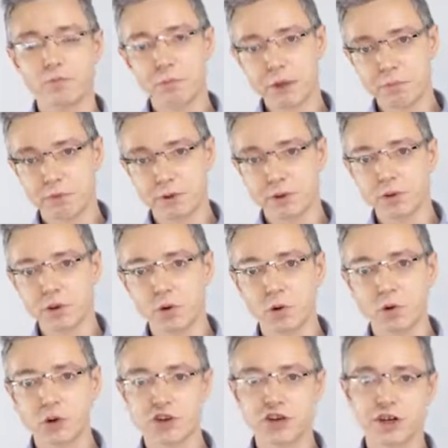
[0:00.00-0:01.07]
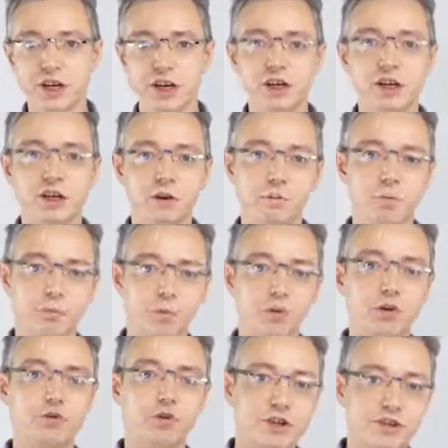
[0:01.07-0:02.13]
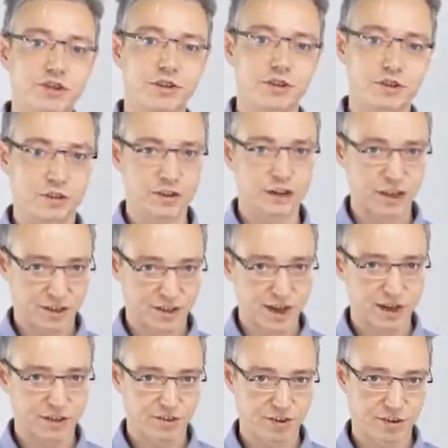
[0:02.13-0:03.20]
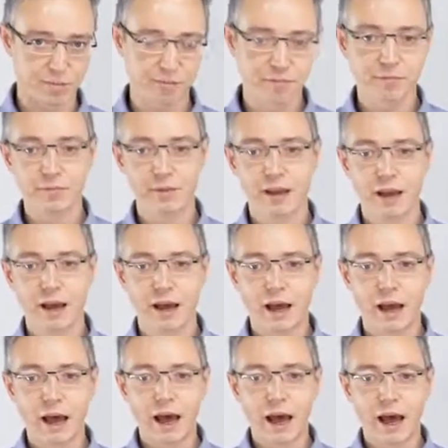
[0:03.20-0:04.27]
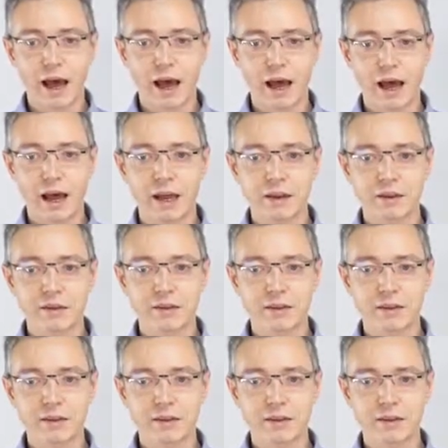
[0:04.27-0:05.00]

people who share more recent ancestry. And